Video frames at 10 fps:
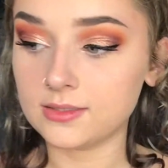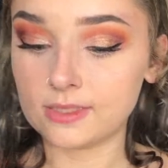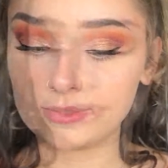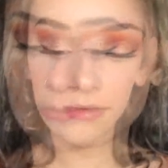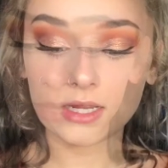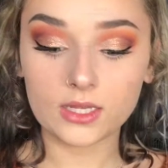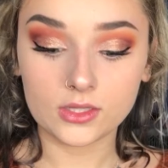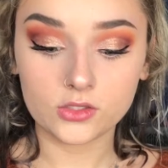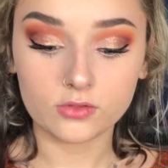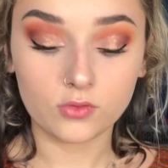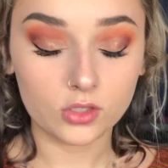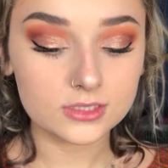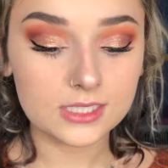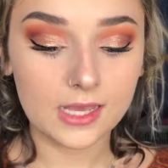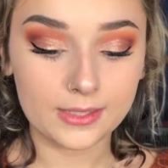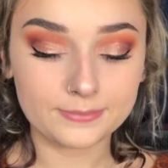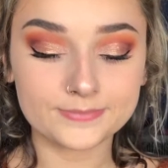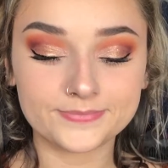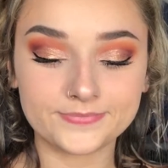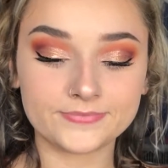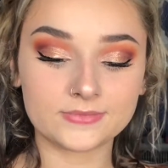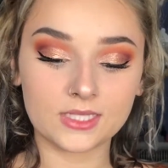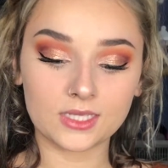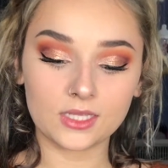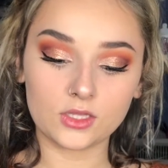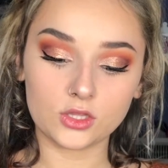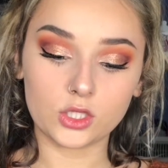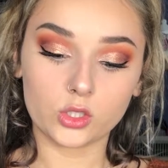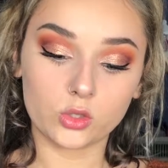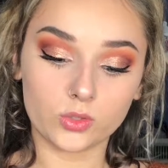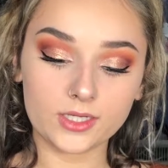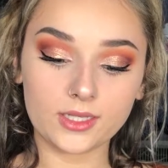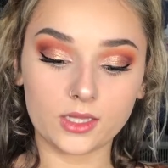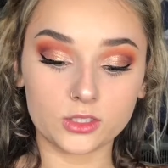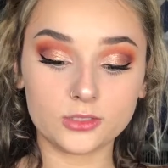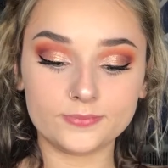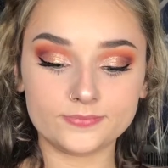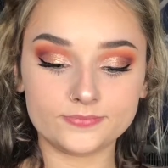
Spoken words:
Favorite highlighter of all time, the Laura Geller